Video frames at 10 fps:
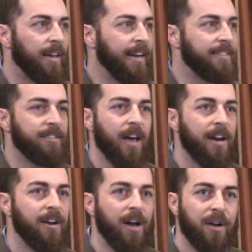And it's
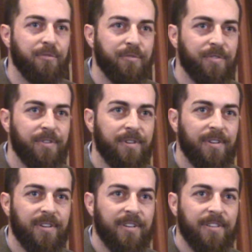not enough
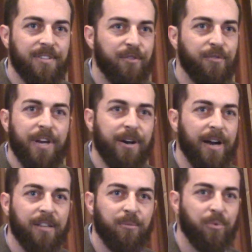to figure
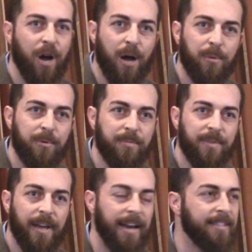out the problem,
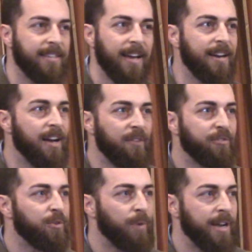and it's not
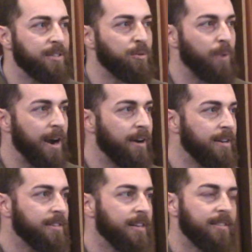enough to raise
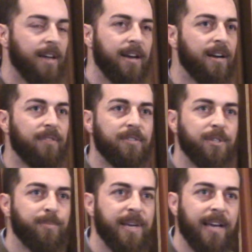awareness, and it's not enough to
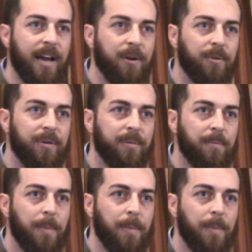speak out.